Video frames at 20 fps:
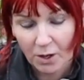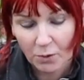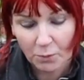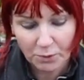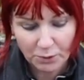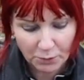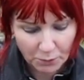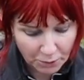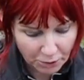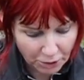
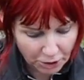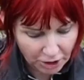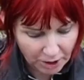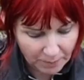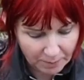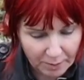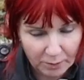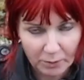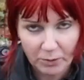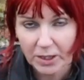With wood
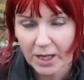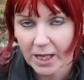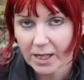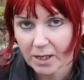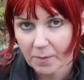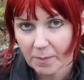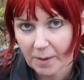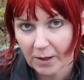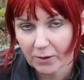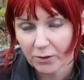chip, it will
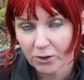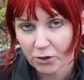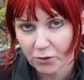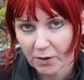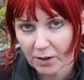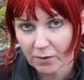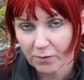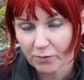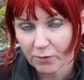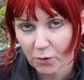take about
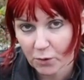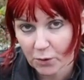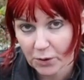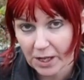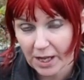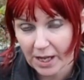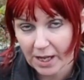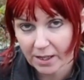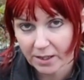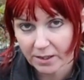3 or 4
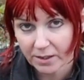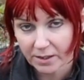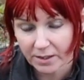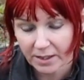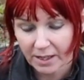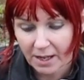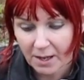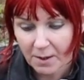years.